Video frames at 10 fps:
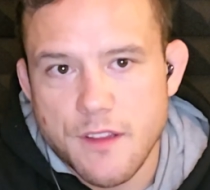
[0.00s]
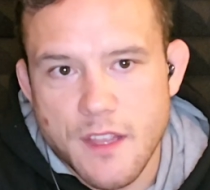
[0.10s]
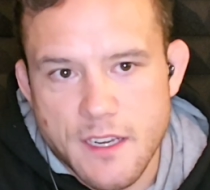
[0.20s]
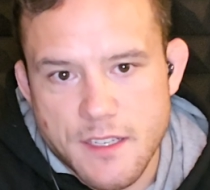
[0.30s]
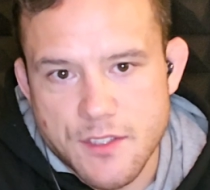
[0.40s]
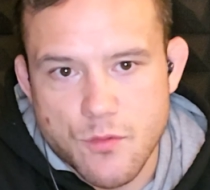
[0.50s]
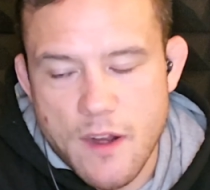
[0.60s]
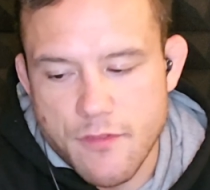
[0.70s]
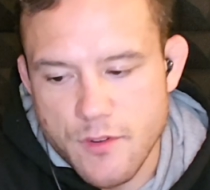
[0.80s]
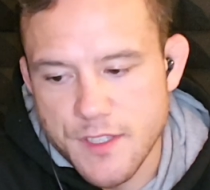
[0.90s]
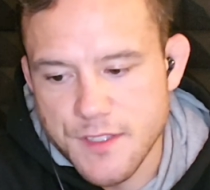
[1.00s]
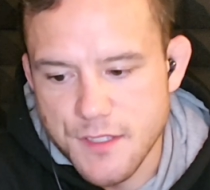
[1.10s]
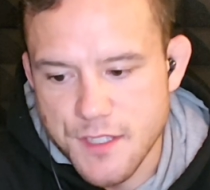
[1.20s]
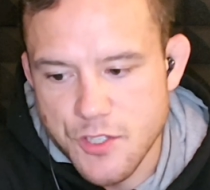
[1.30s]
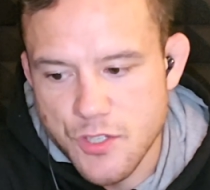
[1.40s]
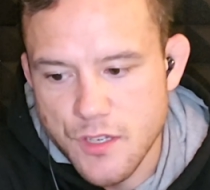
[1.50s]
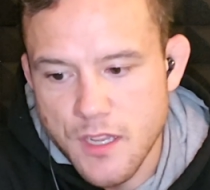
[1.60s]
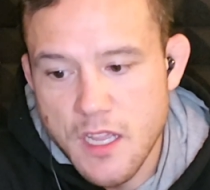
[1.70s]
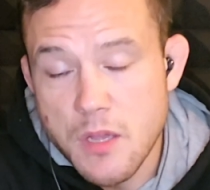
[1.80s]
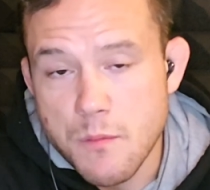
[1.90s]
then it is a referee's decision
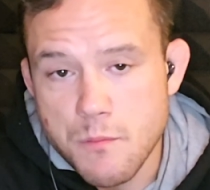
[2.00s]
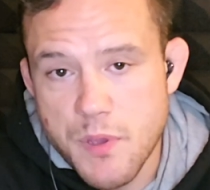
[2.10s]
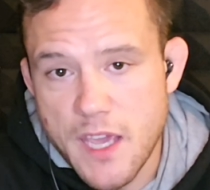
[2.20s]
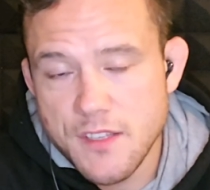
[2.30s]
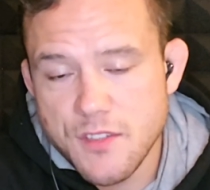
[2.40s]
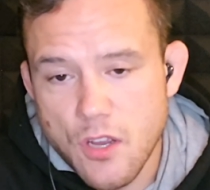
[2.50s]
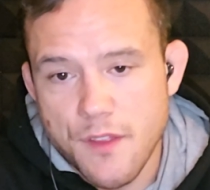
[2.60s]
based